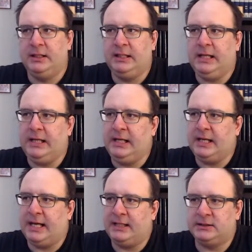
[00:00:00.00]
He
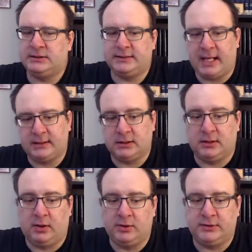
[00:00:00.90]
has stacked the
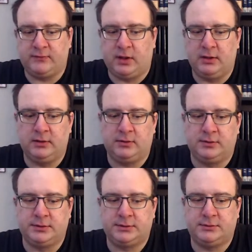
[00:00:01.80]
College of
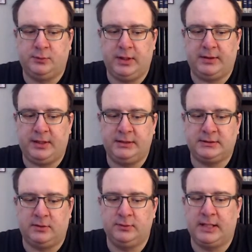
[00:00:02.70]
Cardinals with his
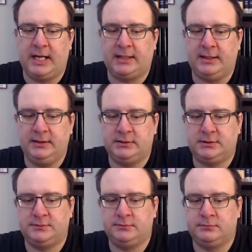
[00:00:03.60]
own lackeys.